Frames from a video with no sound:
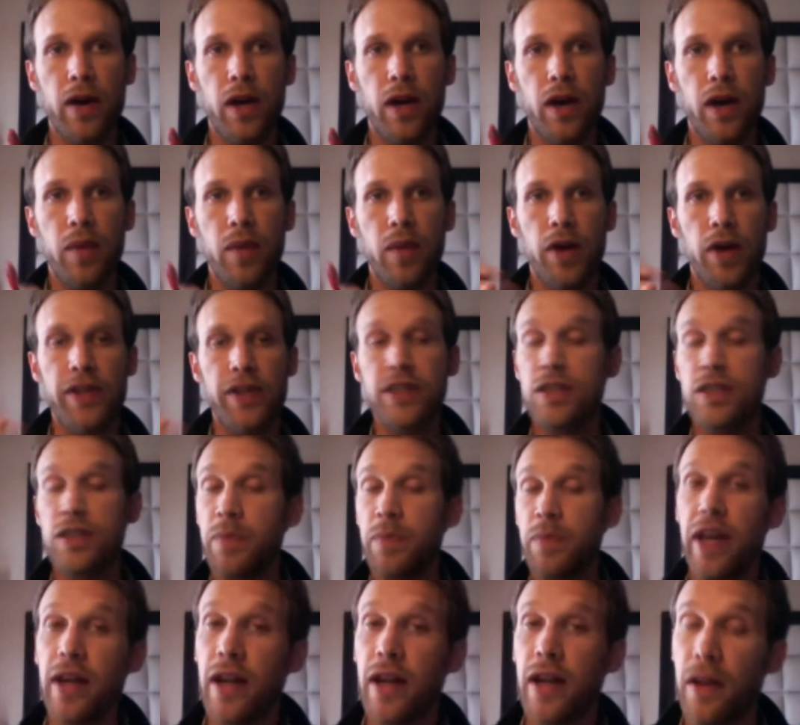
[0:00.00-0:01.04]

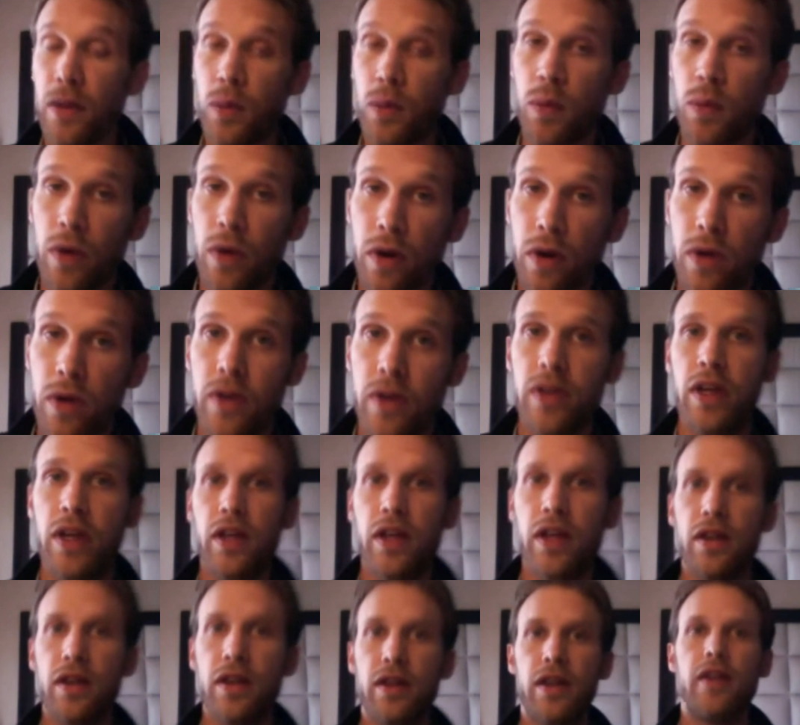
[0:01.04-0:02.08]
participating in the work that
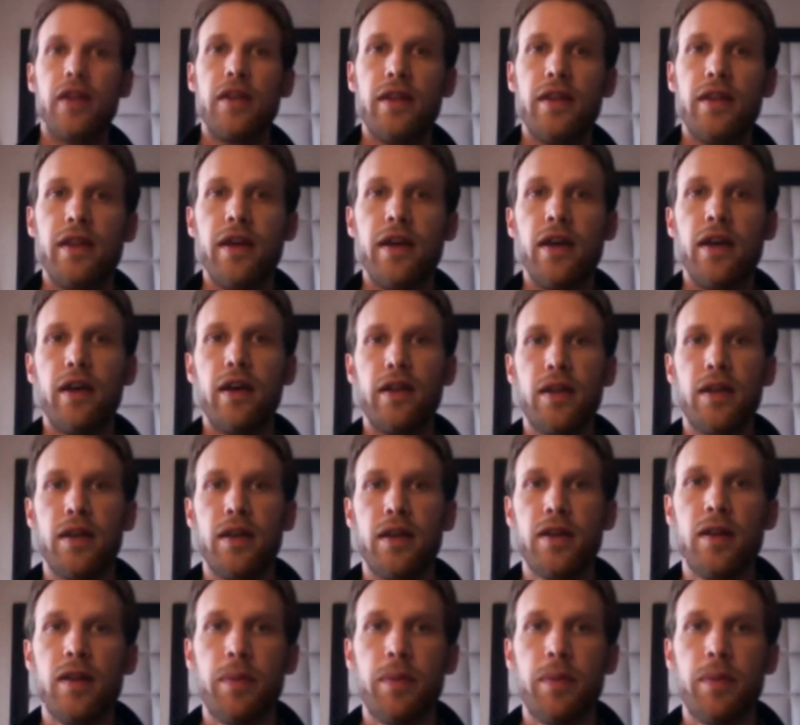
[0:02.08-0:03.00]
the